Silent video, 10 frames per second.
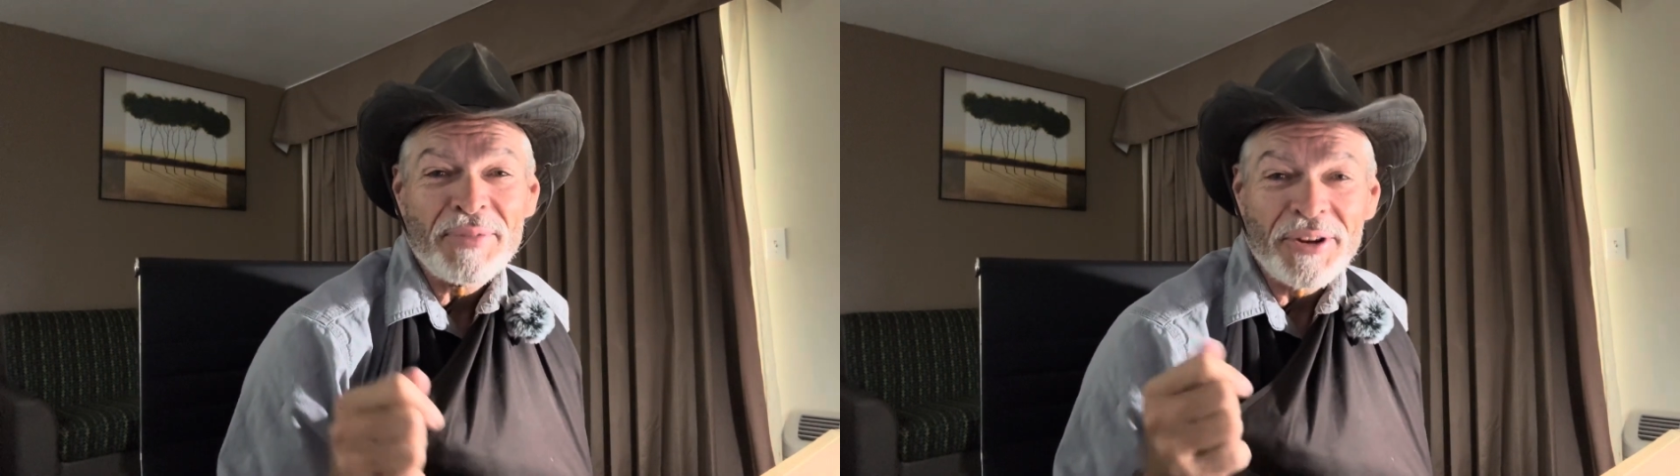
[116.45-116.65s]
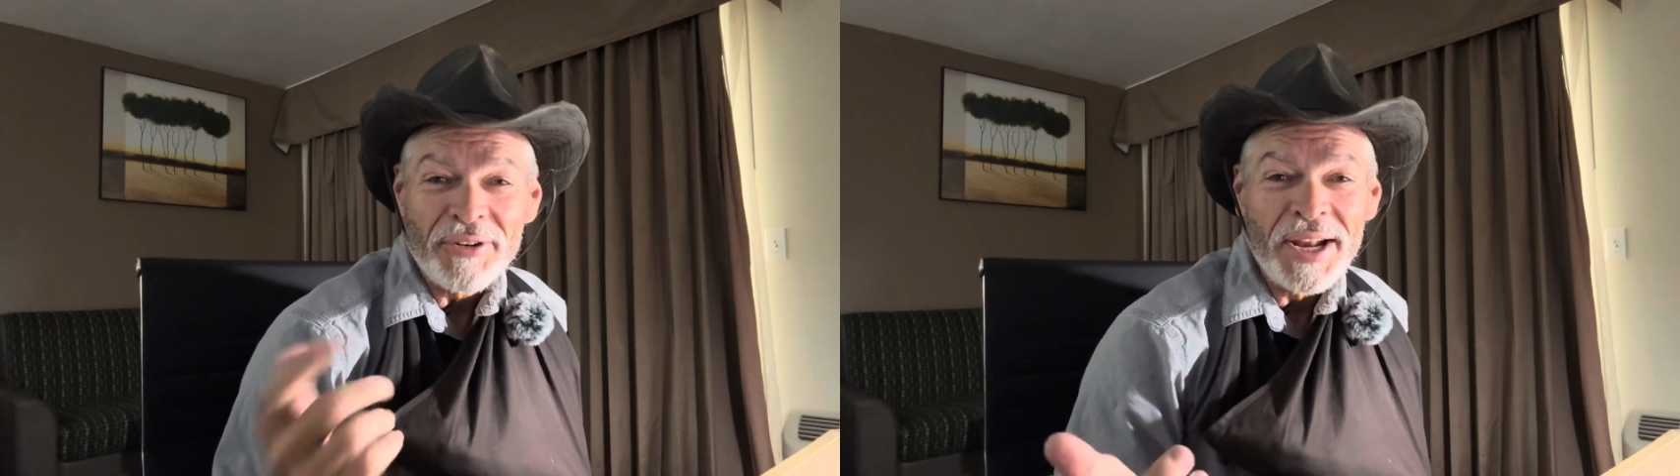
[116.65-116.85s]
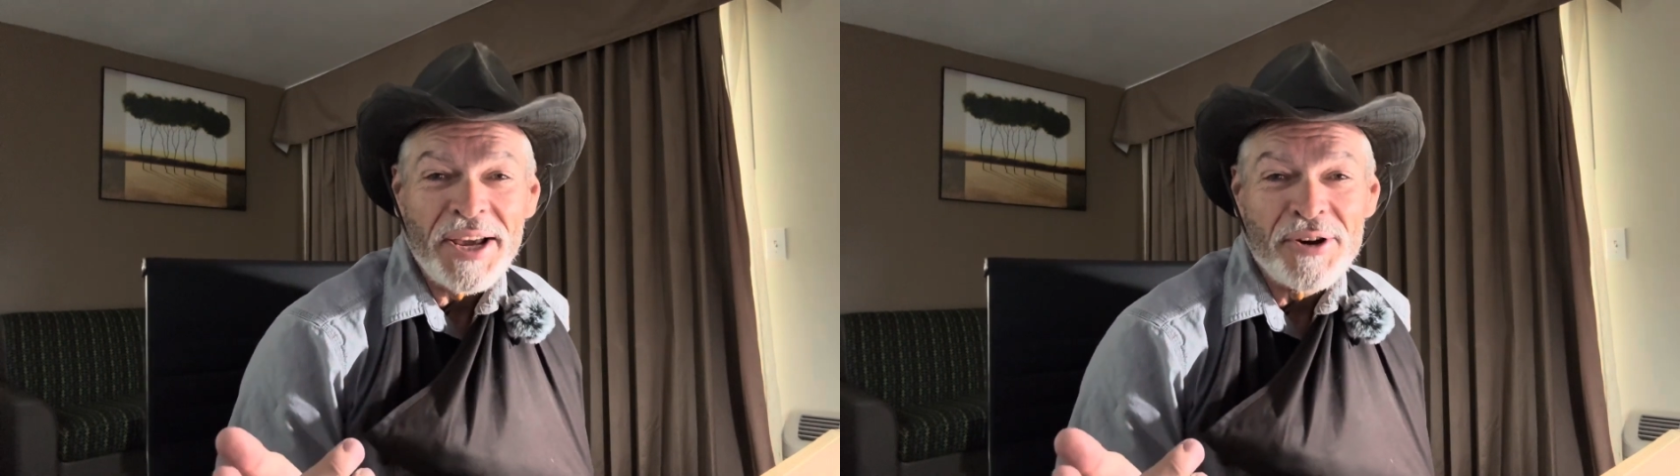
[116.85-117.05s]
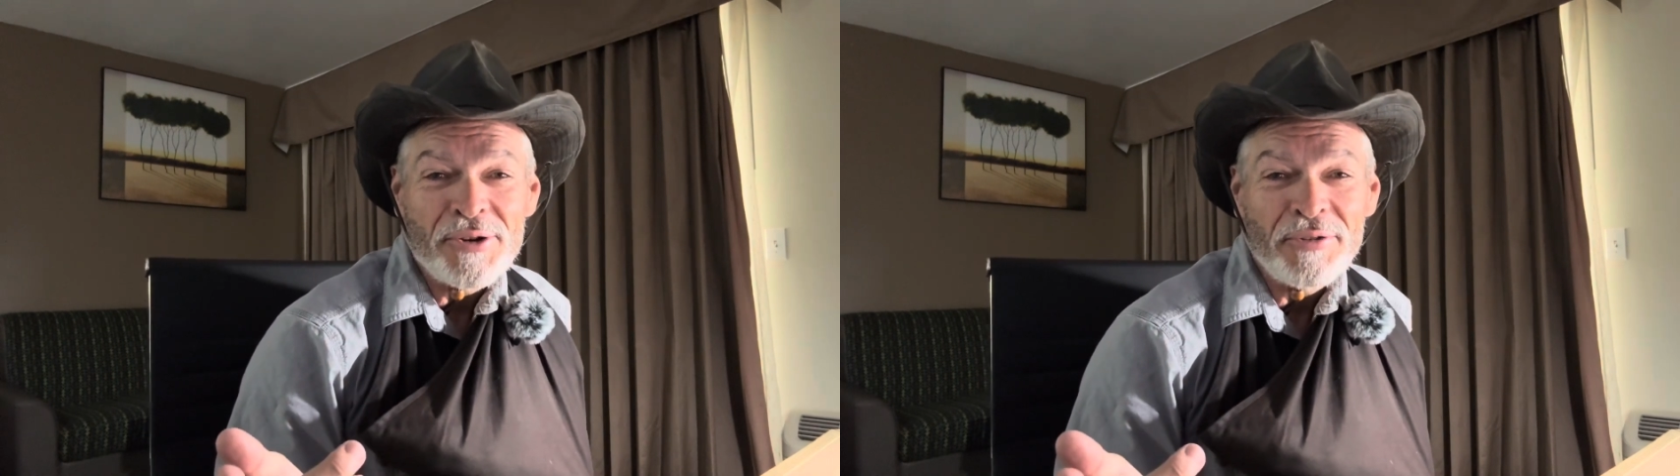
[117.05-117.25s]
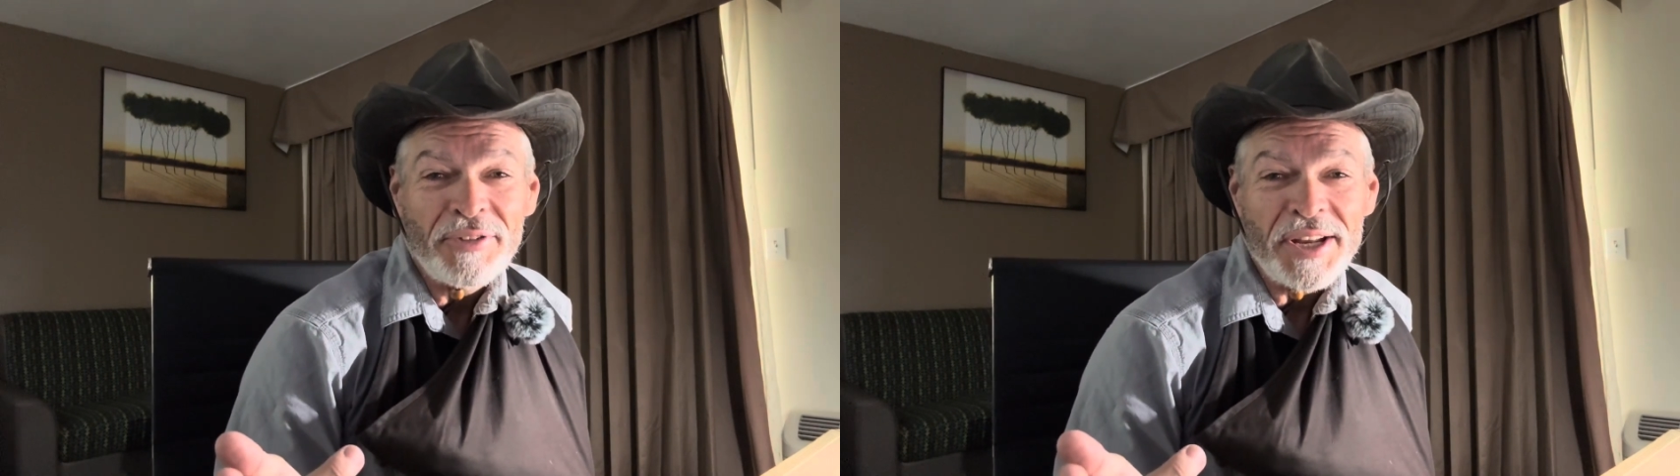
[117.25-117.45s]
Really
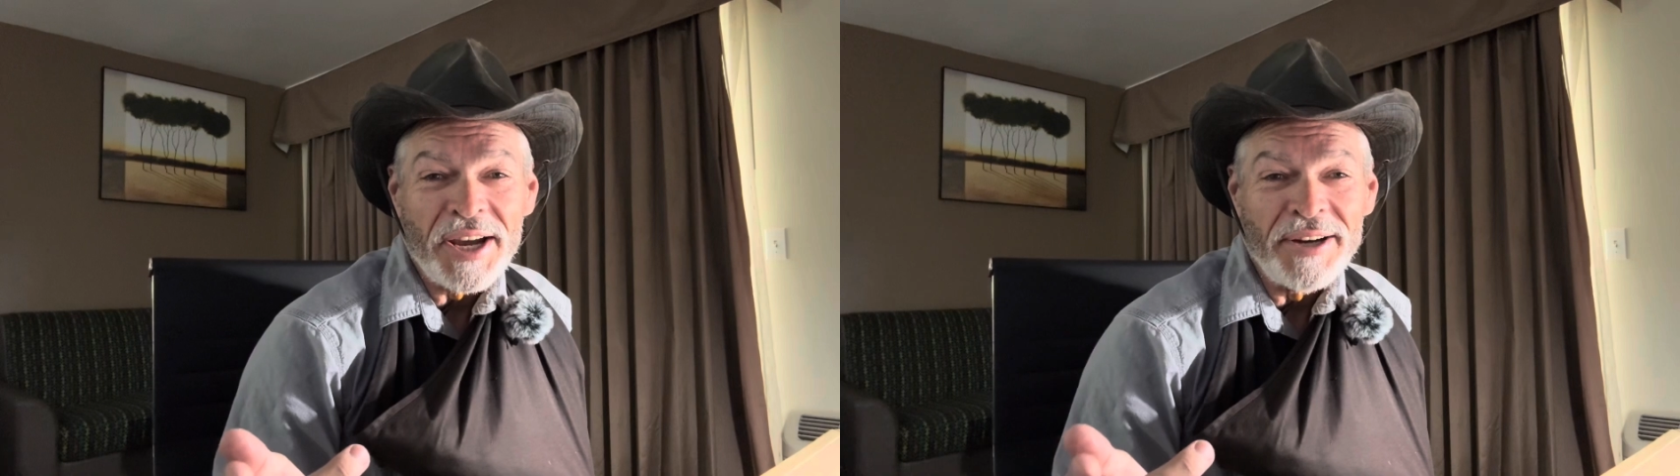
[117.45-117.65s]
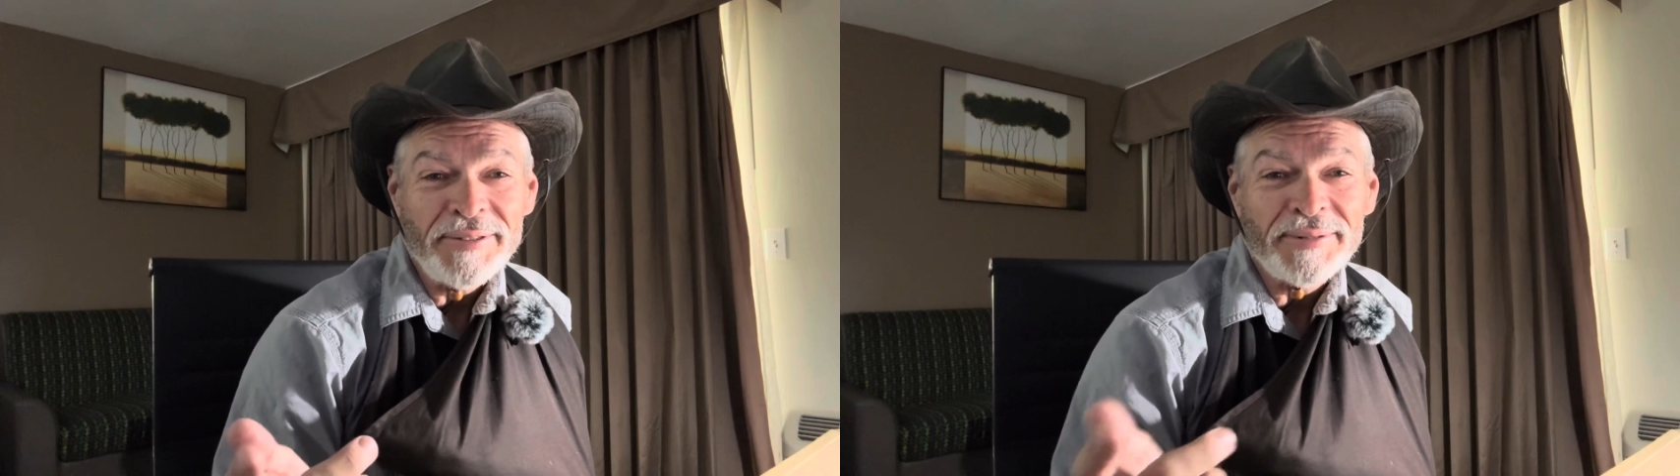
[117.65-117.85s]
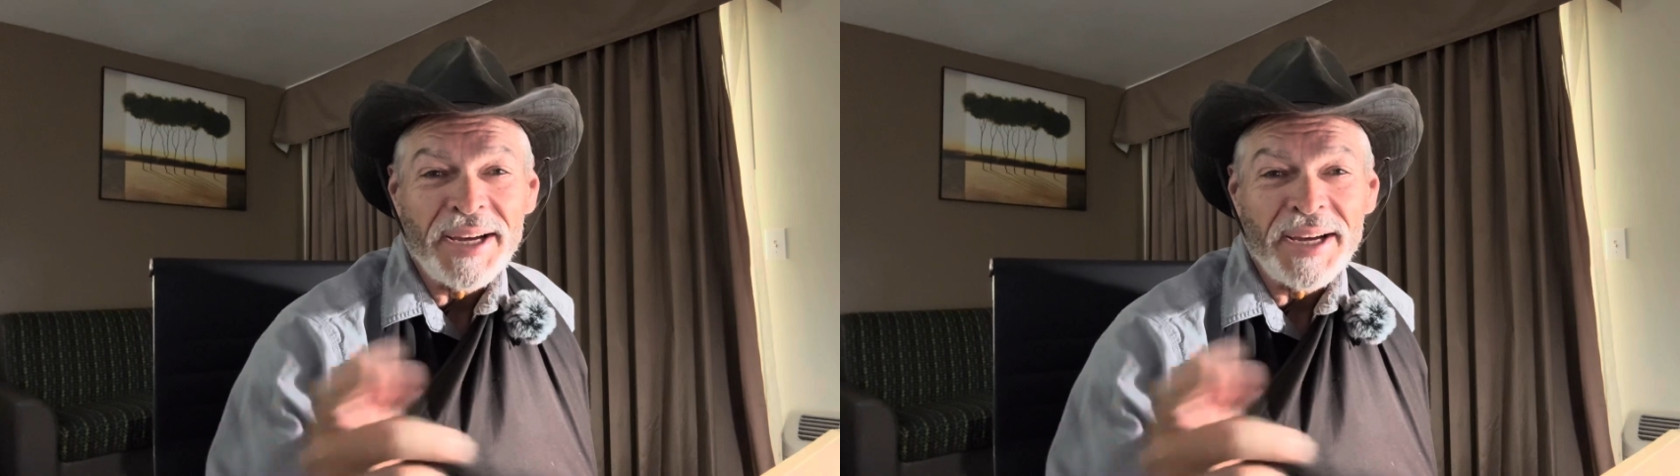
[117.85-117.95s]
cool video,